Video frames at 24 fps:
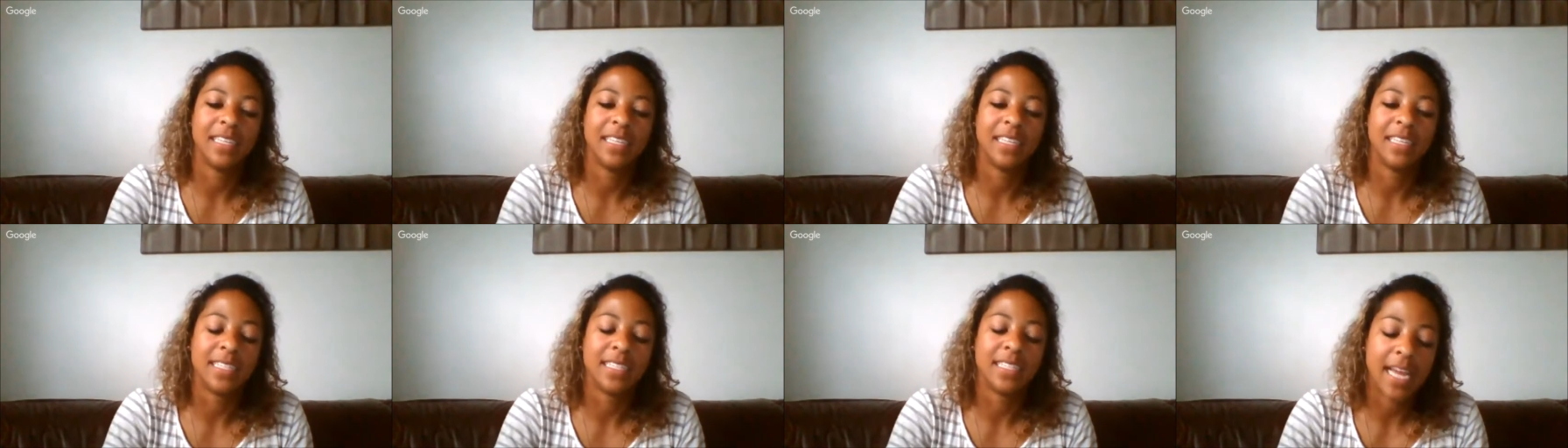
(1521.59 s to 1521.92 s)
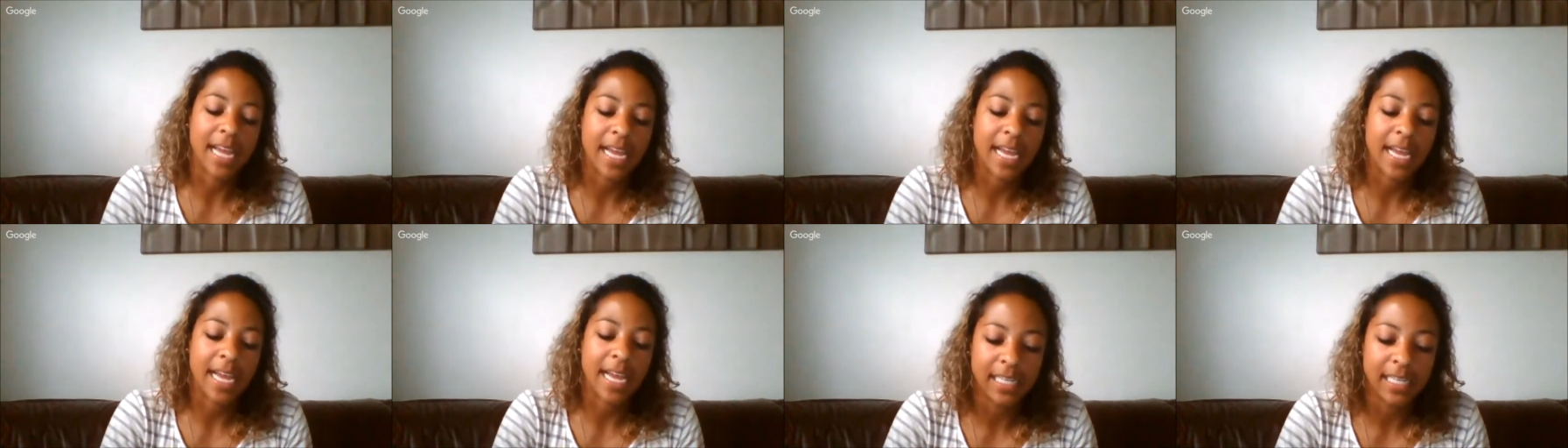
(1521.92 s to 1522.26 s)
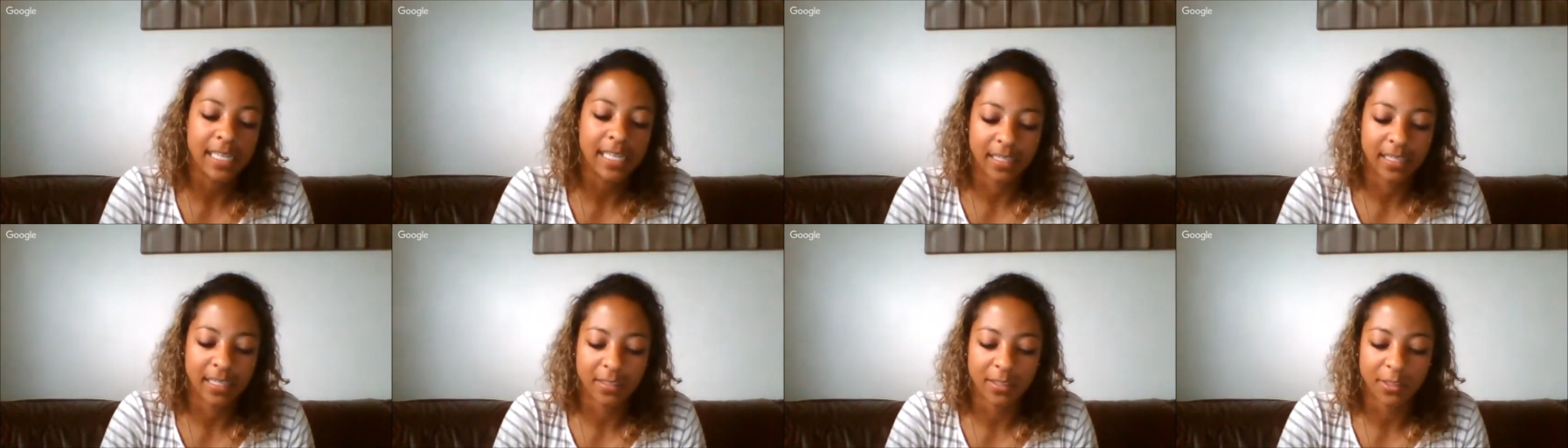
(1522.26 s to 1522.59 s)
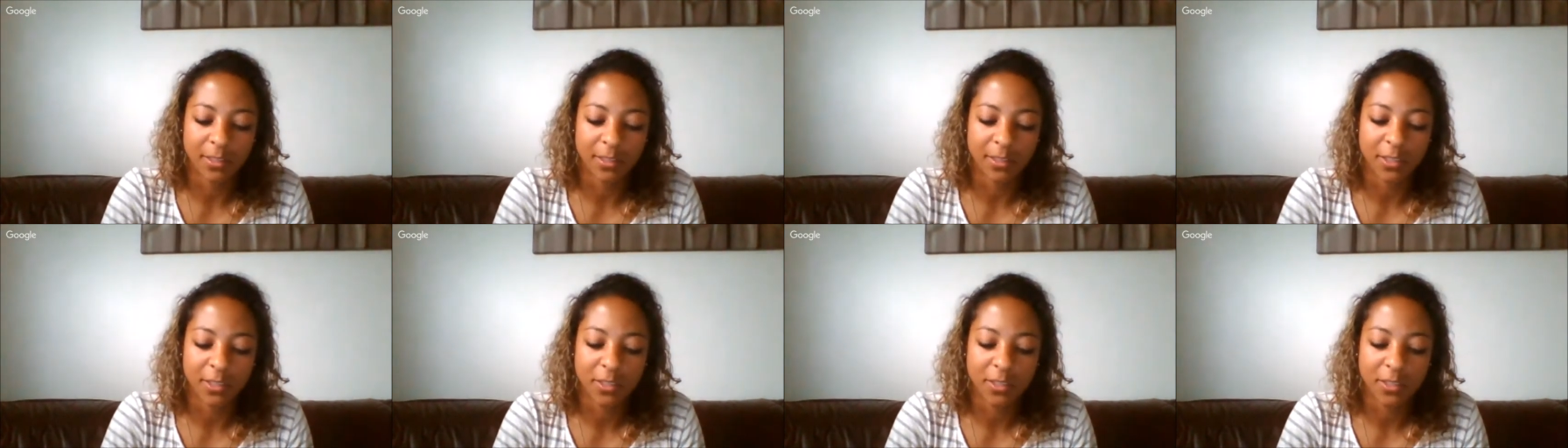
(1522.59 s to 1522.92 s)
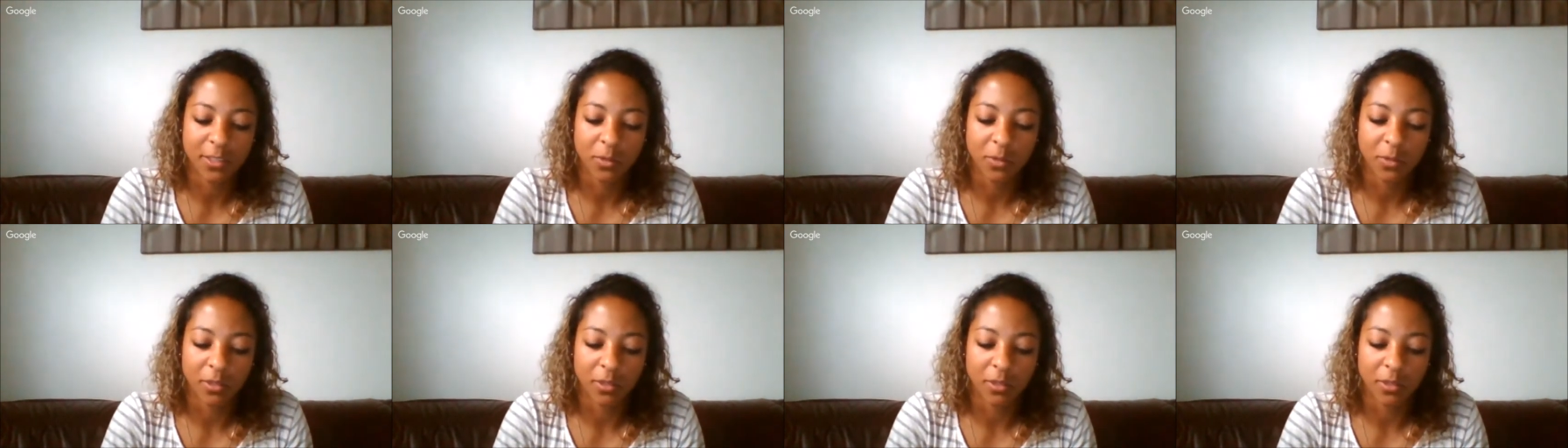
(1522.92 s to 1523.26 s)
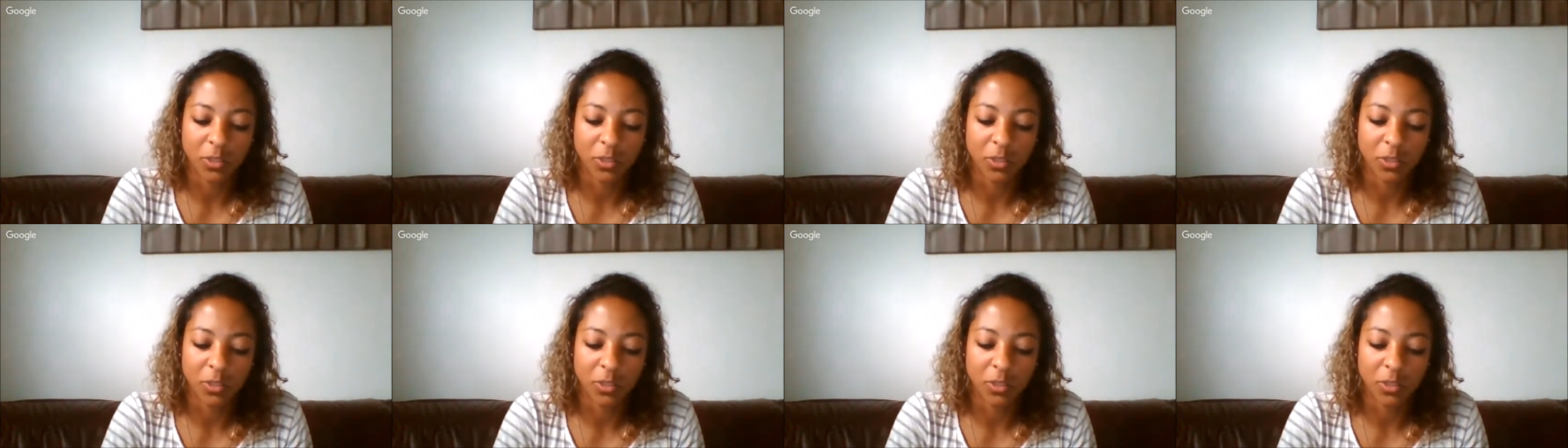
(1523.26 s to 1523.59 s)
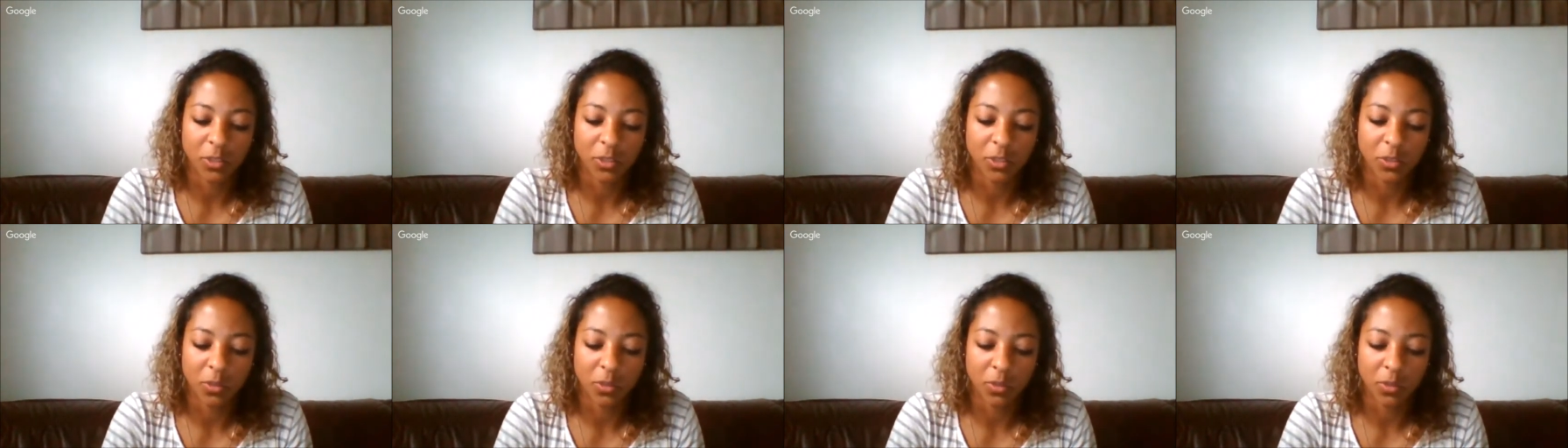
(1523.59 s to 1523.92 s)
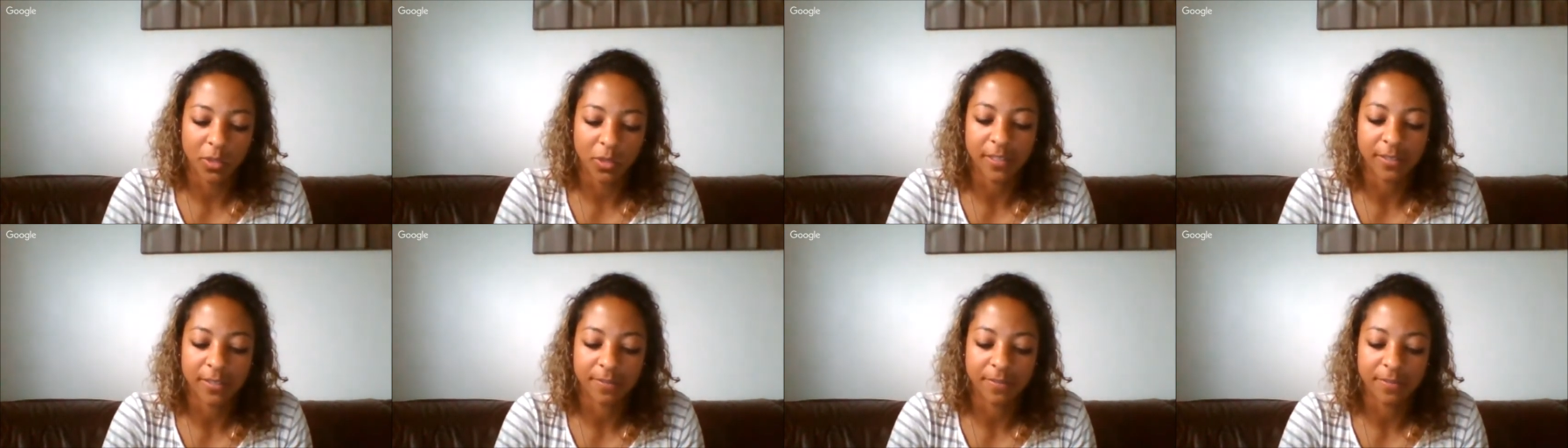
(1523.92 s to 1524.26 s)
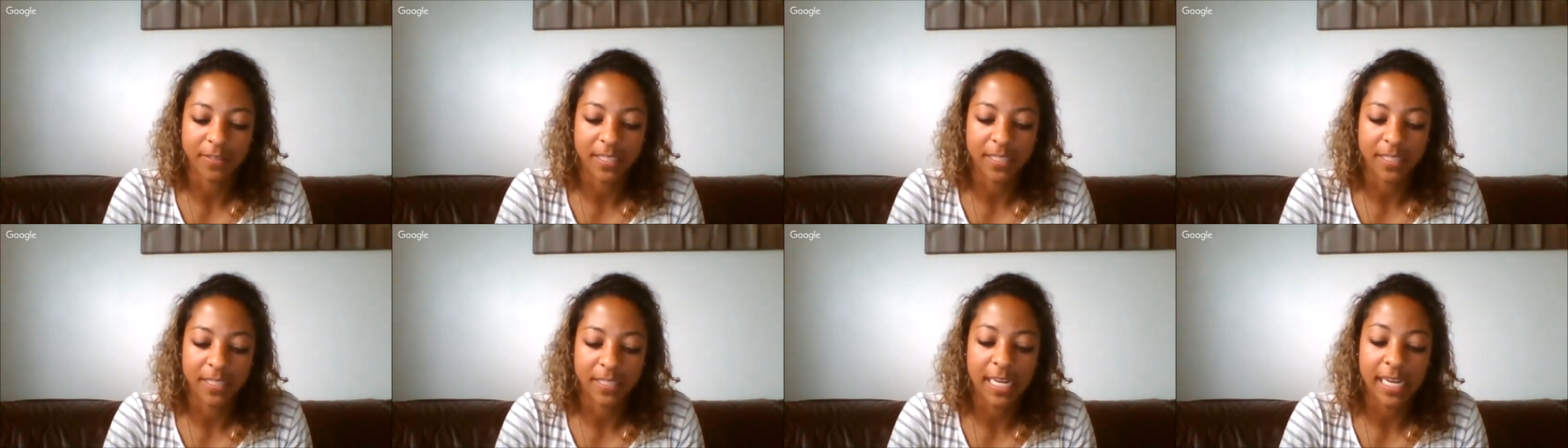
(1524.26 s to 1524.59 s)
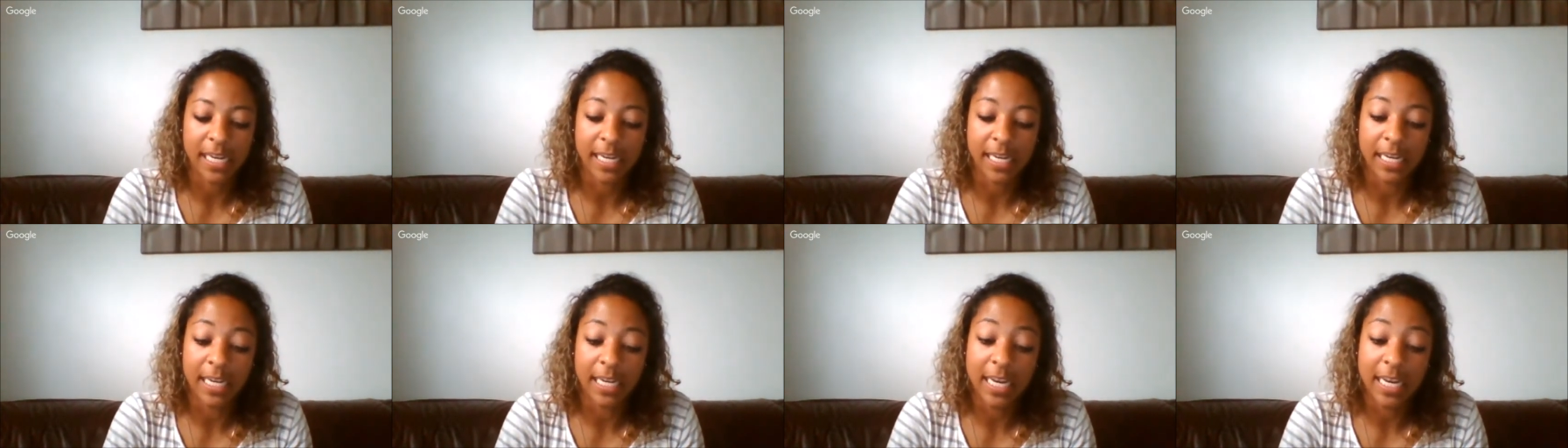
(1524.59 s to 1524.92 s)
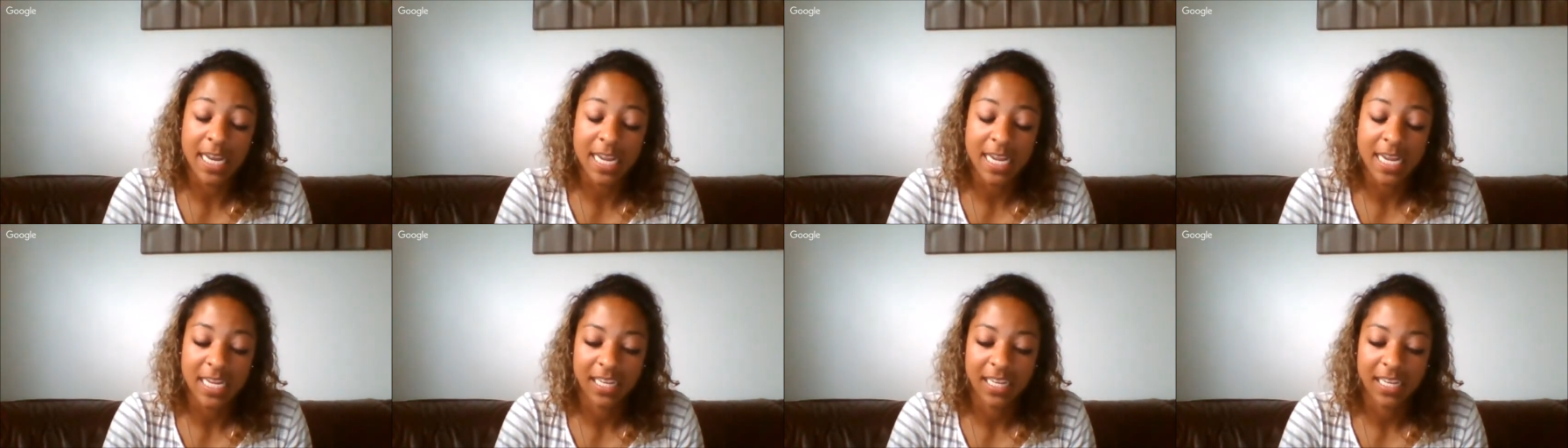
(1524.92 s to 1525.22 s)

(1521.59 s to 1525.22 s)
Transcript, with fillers: it's ad underscore Jordan fifteen.